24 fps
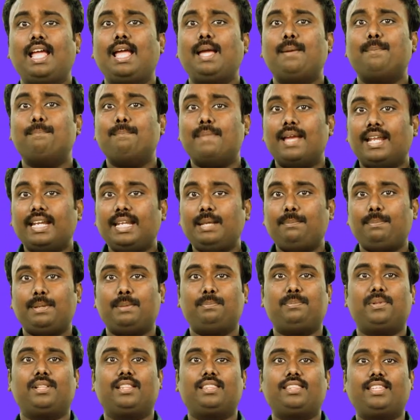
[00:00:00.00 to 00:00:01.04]
Many
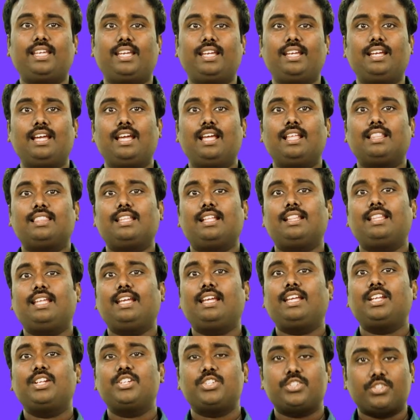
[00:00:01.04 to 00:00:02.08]
people think that they
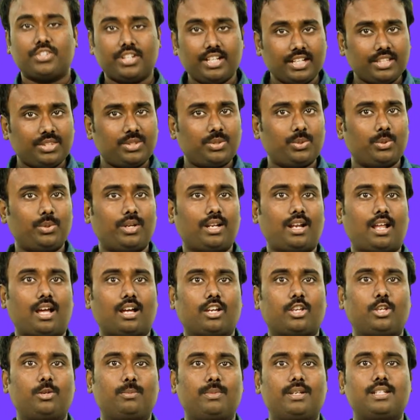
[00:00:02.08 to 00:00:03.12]
can read through an
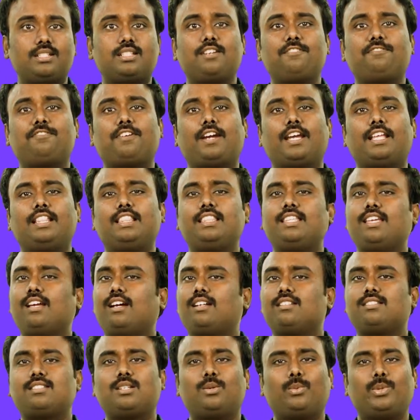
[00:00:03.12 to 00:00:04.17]
argument and find the
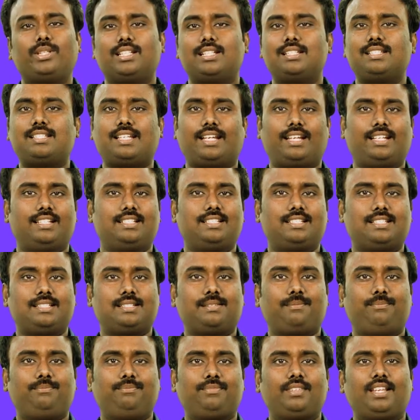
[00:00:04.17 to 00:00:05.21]
answer within seconds.
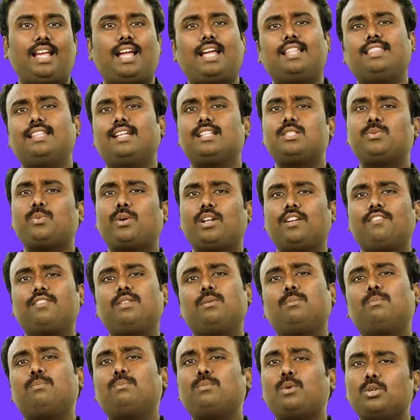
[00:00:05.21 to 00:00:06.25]
And that's one of the
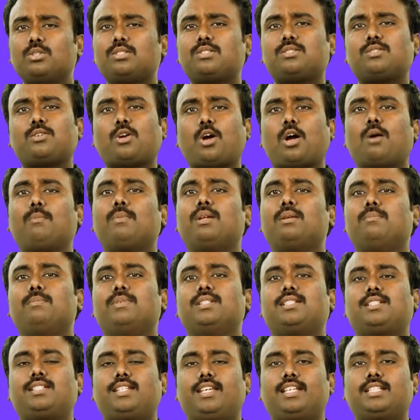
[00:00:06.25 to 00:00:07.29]
most common
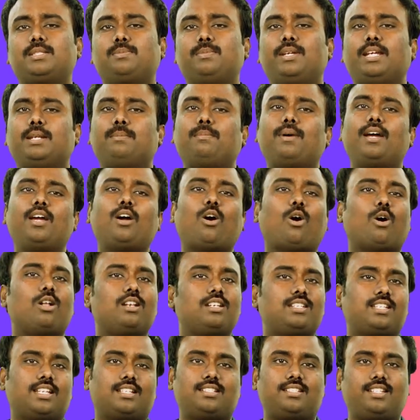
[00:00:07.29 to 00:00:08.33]
mistakes made by all
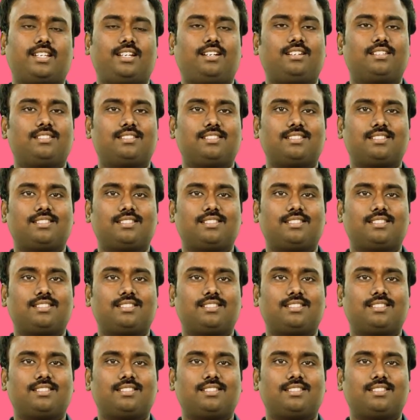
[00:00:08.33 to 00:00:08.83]
test takers.